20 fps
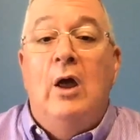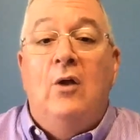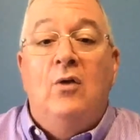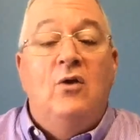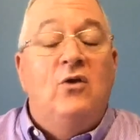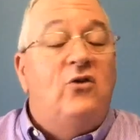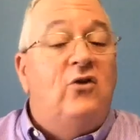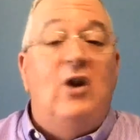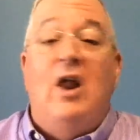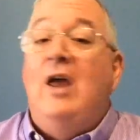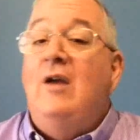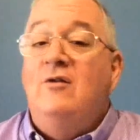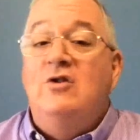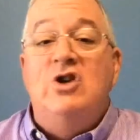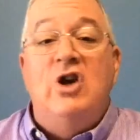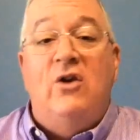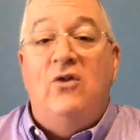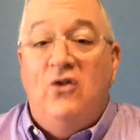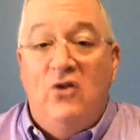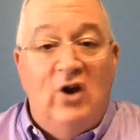The slave
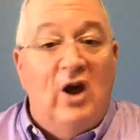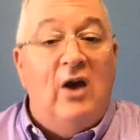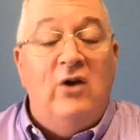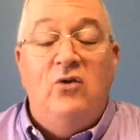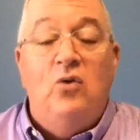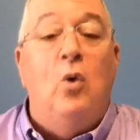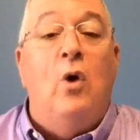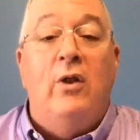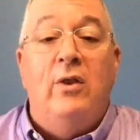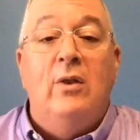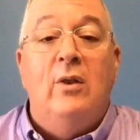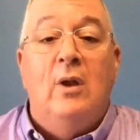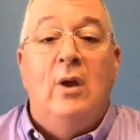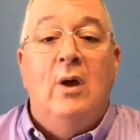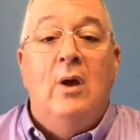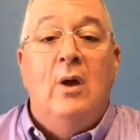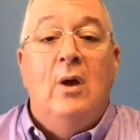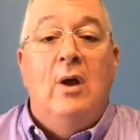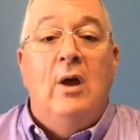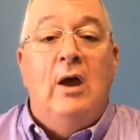just does what
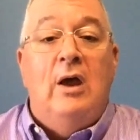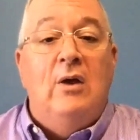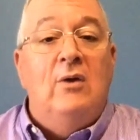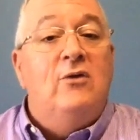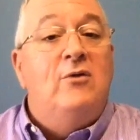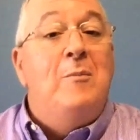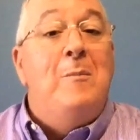his